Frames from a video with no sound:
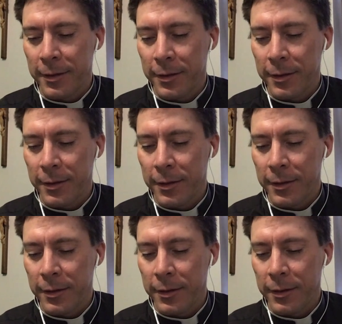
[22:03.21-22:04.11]

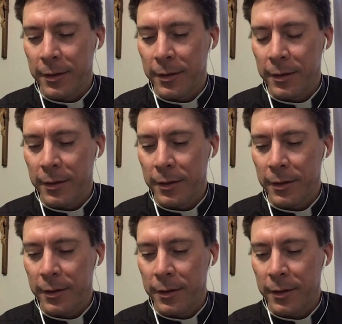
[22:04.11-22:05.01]

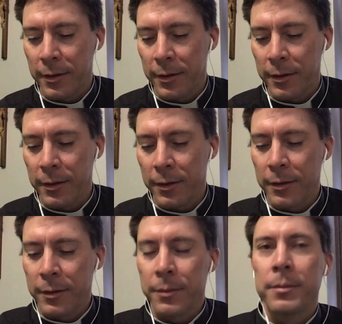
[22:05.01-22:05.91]

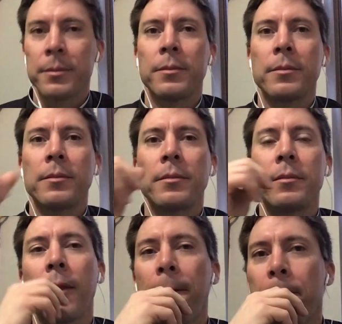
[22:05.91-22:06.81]

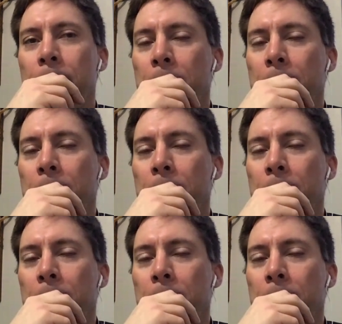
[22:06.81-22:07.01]
This person isn't speaking.